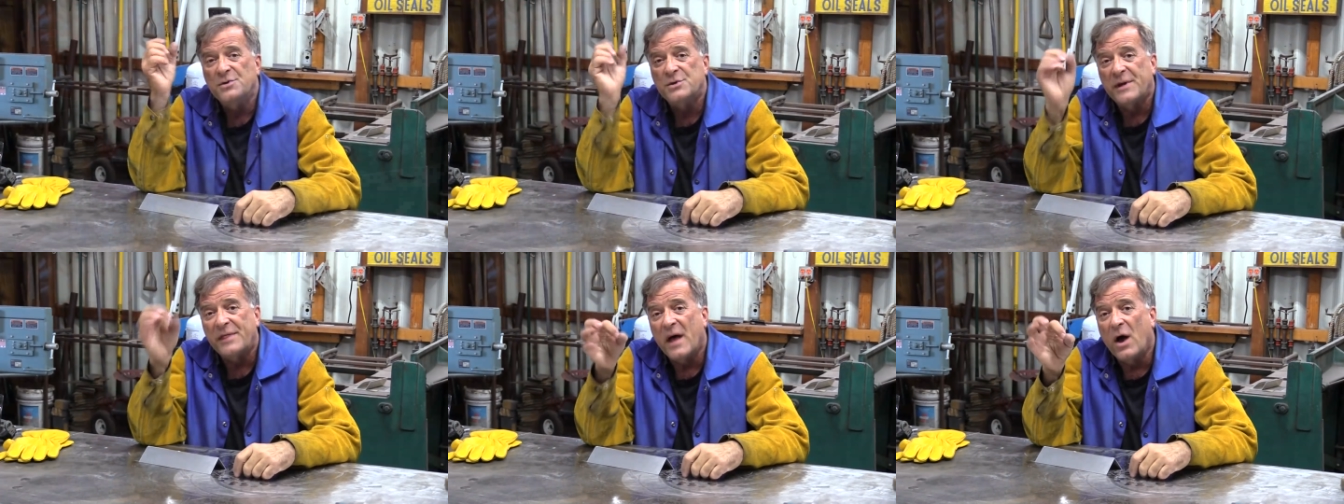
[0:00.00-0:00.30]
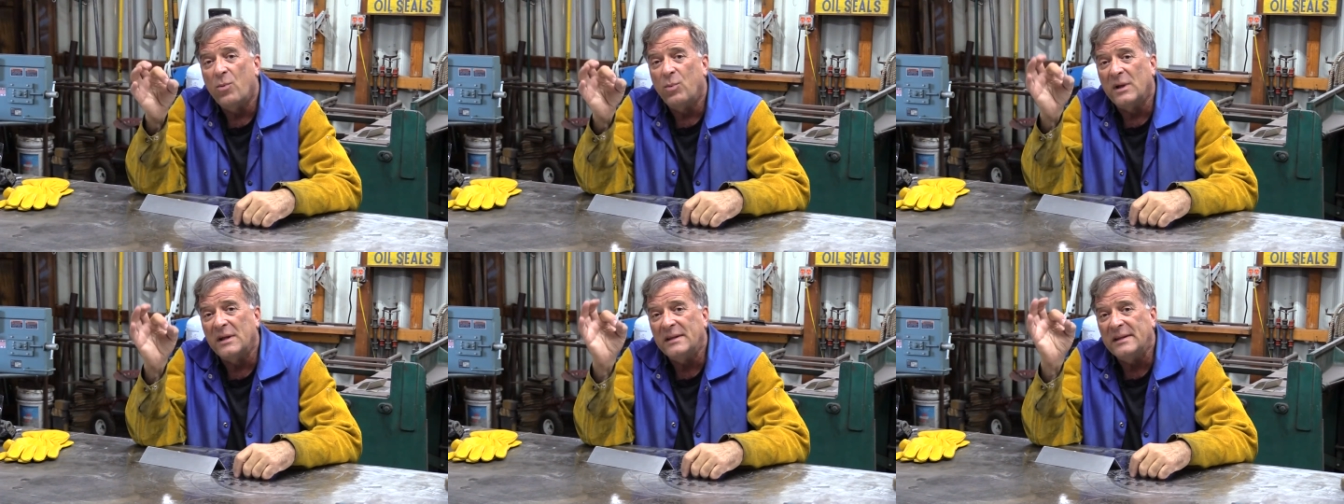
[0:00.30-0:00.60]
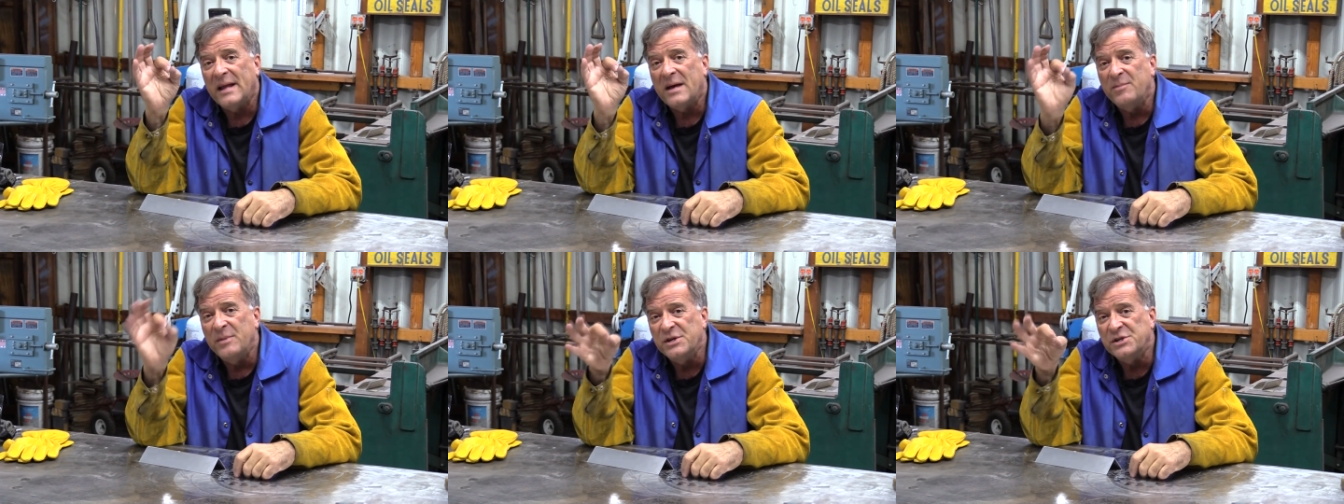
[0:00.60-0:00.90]
So I thought,
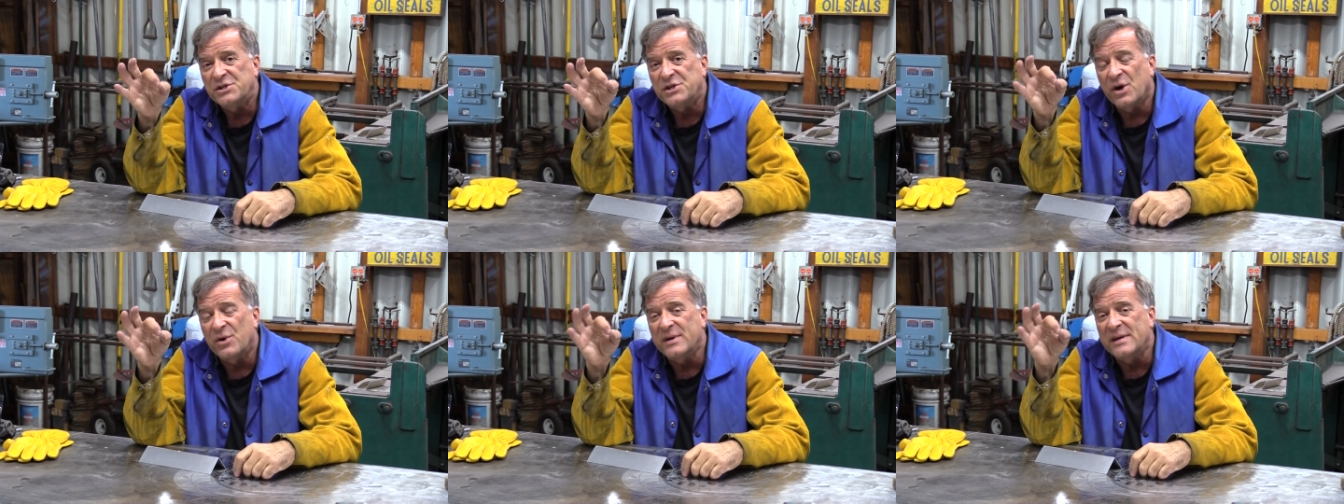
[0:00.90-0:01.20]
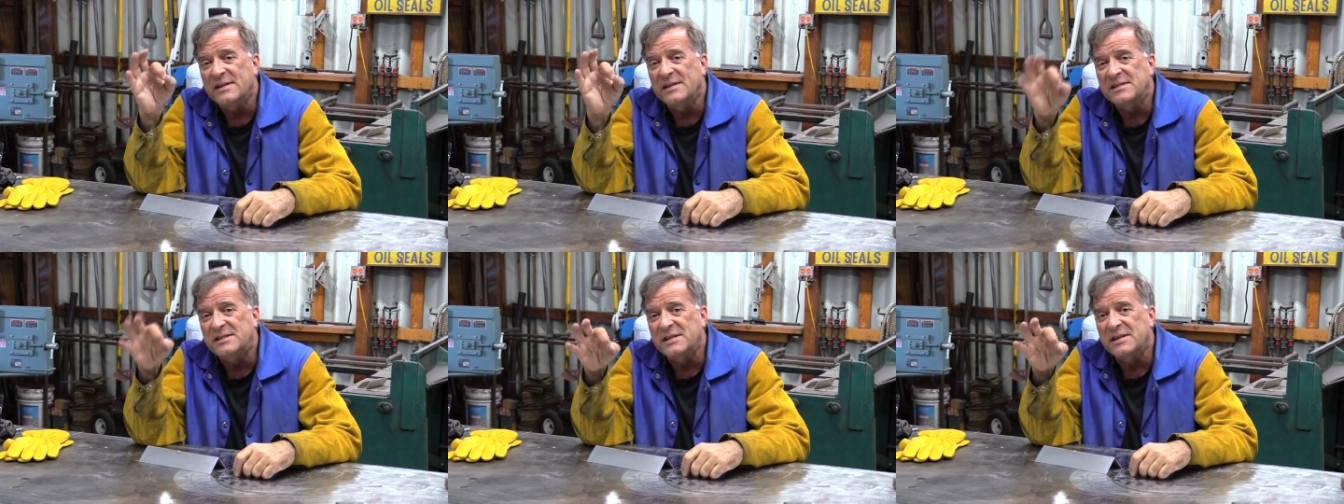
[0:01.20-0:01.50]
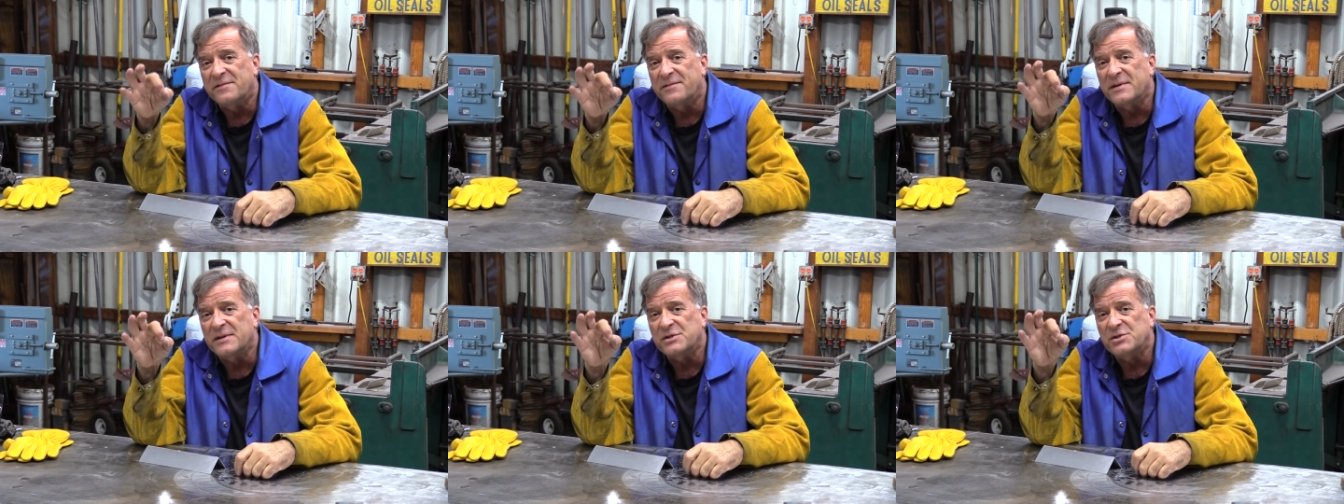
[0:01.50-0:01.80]
well, let me show you the
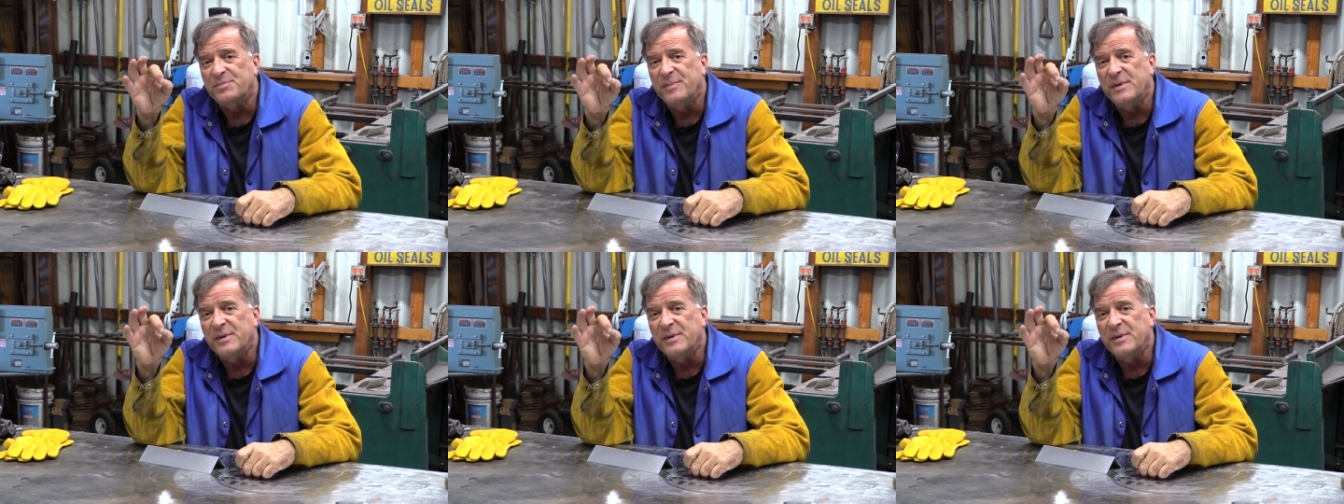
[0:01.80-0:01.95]
difference